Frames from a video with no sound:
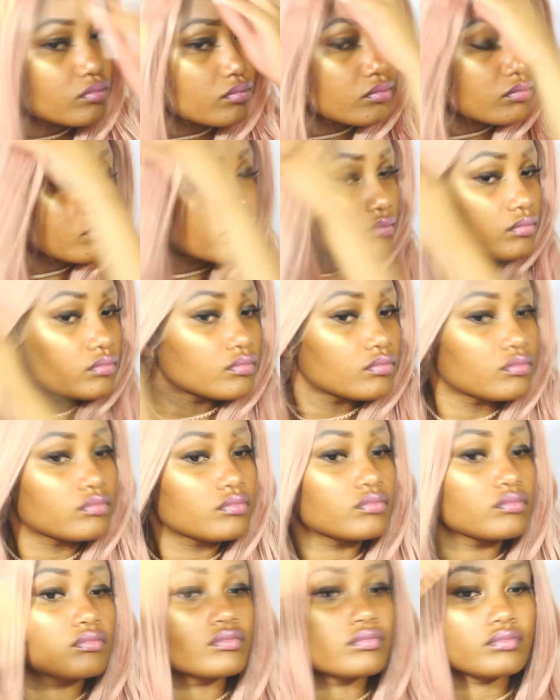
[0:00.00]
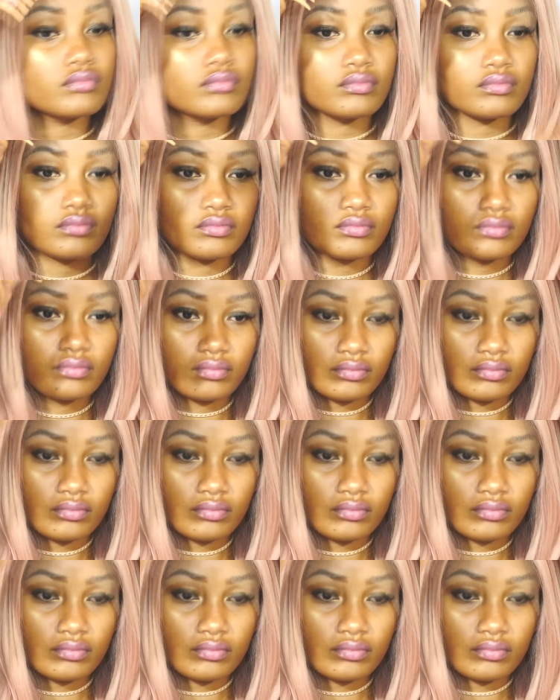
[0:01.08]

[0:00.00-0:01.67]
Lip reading: (no one is talking)